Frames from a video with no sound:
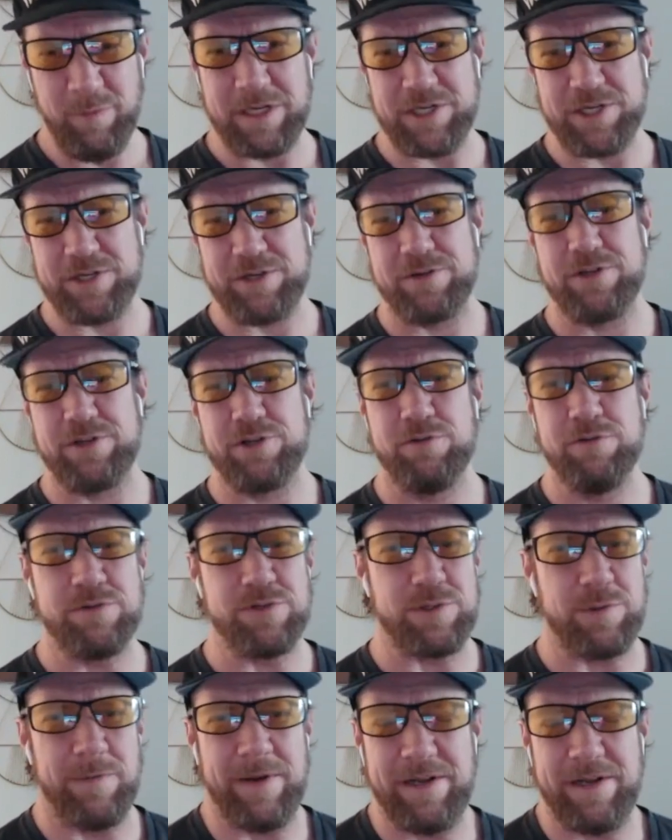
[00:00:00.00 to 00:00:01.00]
which true
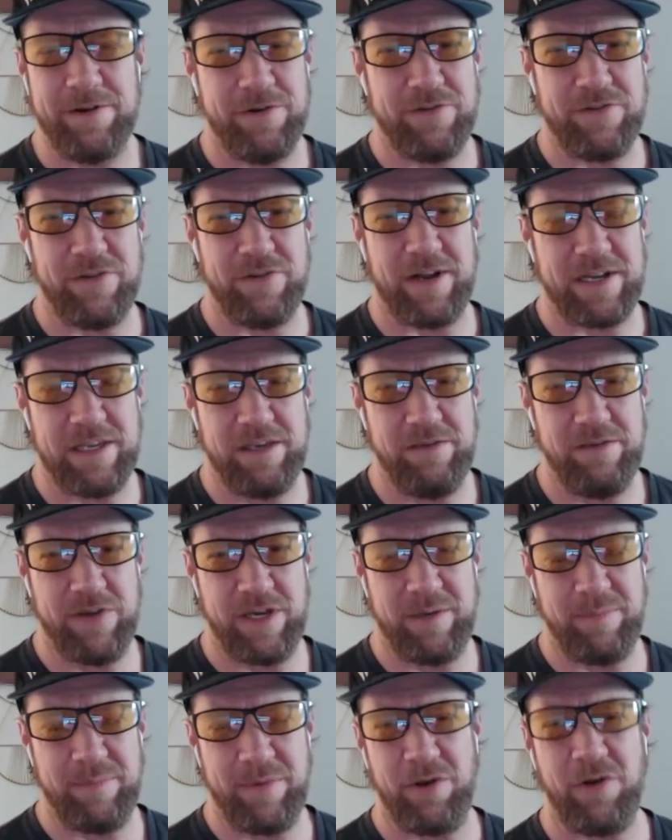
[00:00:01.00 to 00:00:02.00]
surrender is not
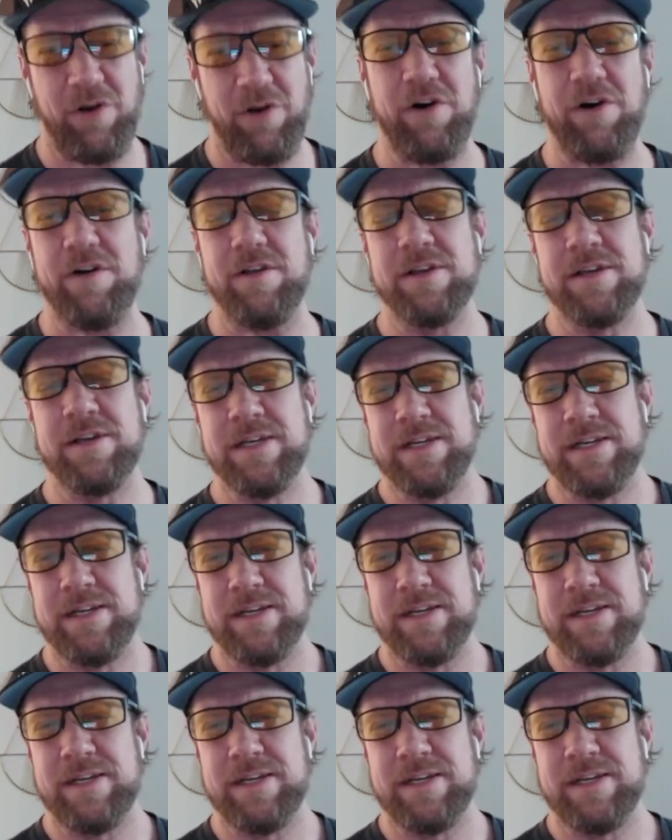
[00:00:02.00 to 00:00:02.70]
giving up at all.